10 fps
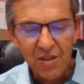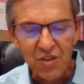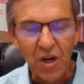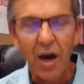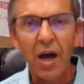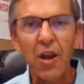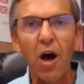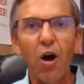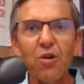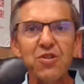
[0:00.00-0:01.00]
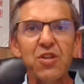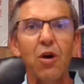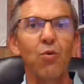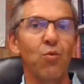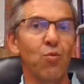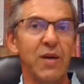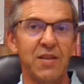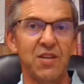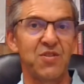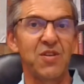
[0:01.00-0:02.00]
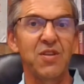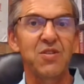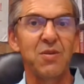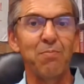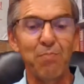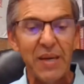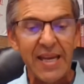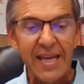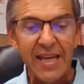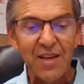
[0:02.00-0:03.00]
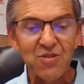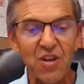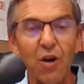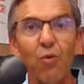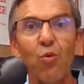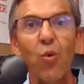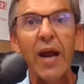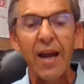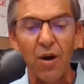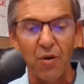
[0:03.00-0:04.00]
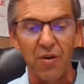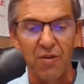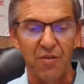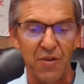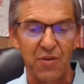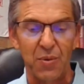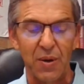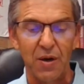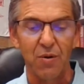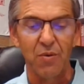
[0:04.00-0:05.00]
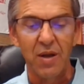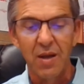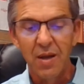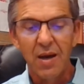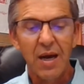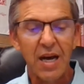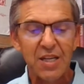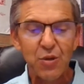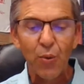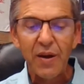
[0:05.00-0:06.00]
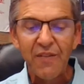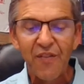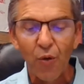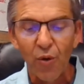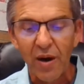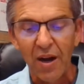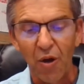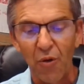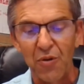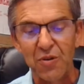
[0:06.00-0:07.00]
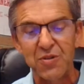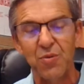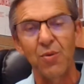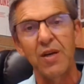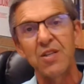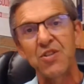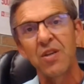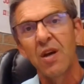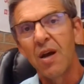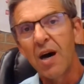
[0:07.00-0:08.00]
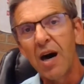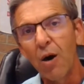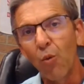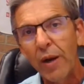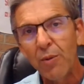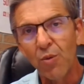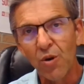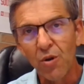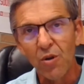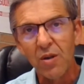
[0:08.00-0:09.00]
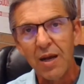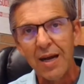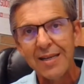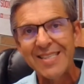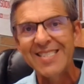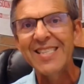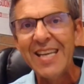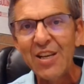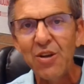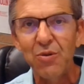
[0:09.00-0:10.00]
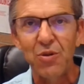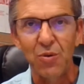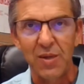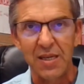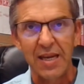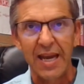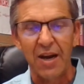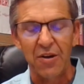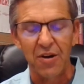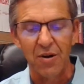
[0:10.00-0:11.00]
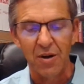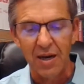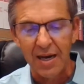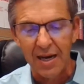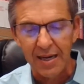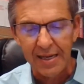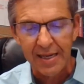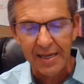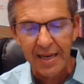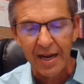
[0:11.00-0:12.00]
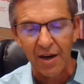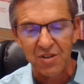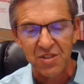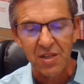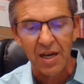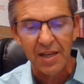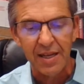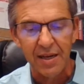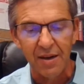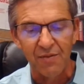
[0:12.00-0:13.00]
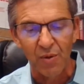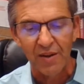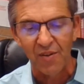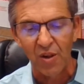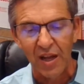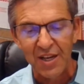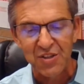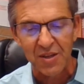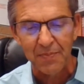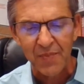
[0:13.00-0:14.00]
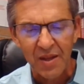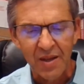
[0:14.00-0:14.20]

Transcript: John also witnesses beings around the throne, 24 elders, which we will continue to encounter in our study of Revelation.